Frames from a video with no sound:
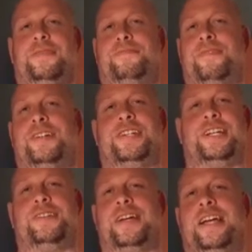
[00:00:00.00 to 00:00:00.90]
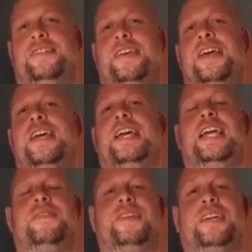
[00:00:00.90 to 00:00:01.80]
Appreciate you guys.
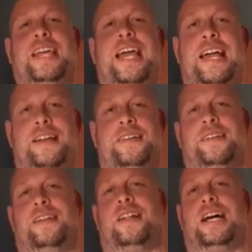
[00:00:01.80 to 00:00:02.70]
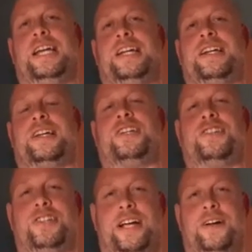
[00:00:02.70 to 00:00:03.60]
If you can, like,
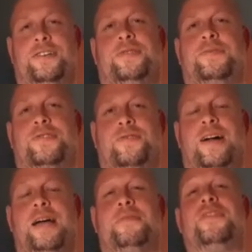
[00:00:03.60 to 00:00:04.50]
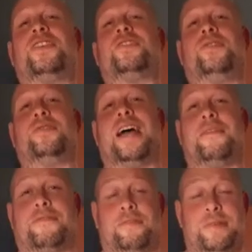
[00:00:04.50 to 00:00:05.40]
share, subscribe. If you can do
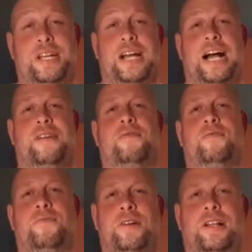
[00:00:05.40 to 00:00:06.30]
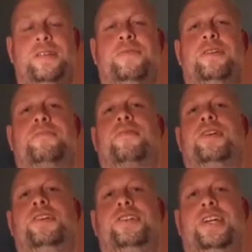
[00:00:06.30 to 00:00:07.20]
that for me, I really would
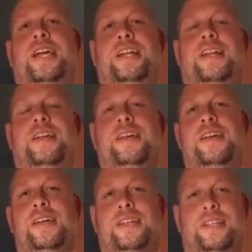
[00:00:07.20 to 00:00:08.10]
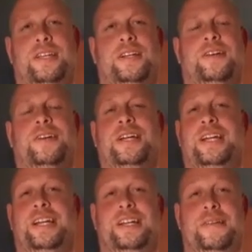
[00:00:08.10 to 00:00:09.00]
appreciate it.
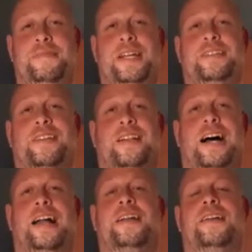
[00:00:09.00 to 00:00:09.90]
It means a lot.